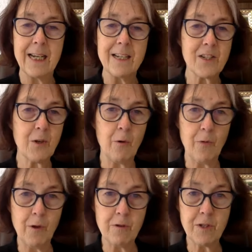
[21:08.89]
So
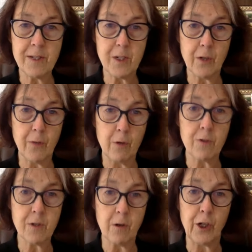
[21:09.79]
those
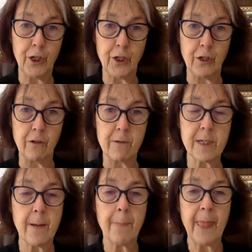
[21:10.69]
those are good news.